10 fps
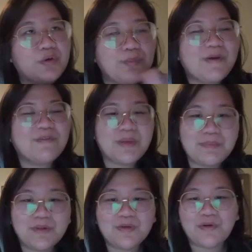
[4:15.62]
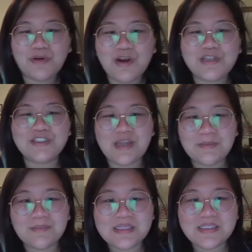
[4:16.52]
of people across your
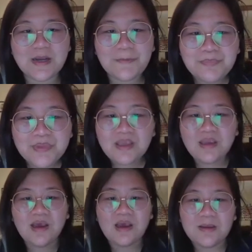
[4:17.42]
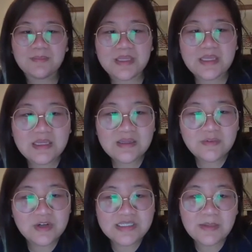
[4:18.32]
campus. So
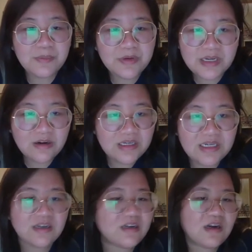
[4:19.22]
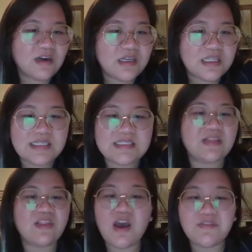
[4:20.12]
for example, here, it says like
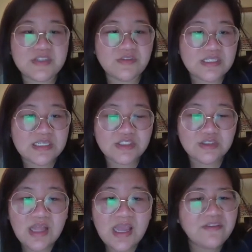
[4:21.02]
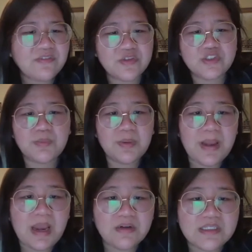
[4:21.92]
the Office of Residential Life, their
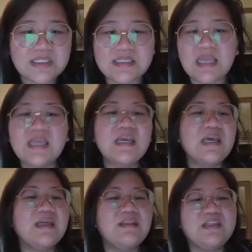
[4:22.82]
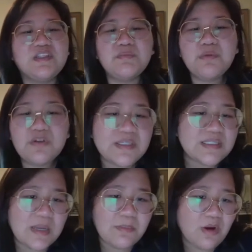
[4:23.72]
superpowers is like they do move-in
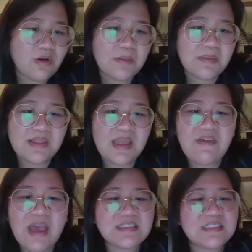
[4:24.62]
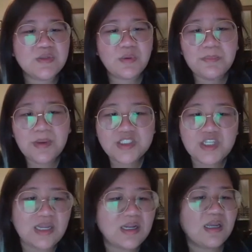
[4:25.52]
day programming, they have access to a
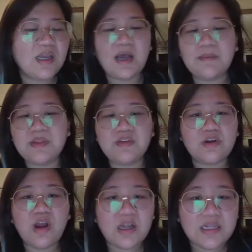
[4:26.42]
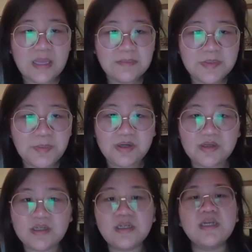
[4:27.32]
budget, and they're an on-campus
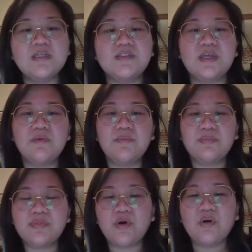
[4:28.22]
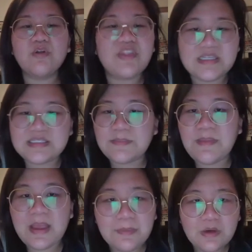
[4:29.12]
partner. So the whole thing is to
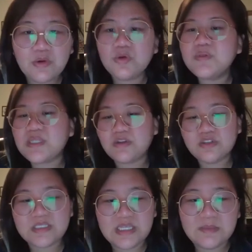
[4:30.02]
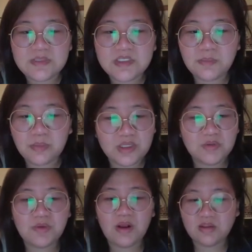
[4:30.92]
map out who is on your team to support
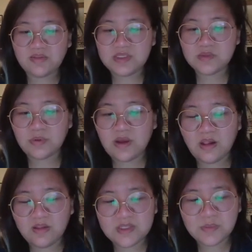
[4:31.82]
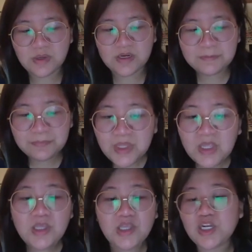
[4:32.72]
you in all of this work.
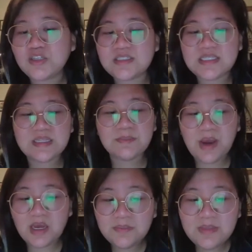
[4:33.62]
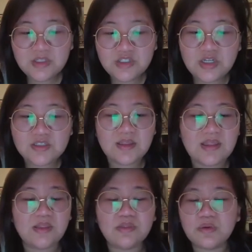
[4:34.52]
You can also see at the bottom that you should also
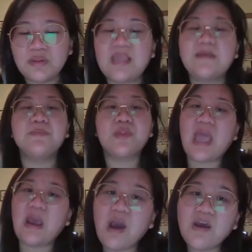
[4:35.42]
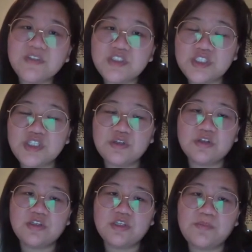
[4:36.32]
think through like, how often should
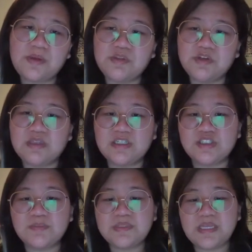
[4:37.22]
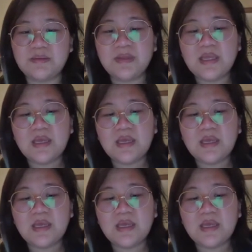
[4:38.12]
you meet with your leadership team?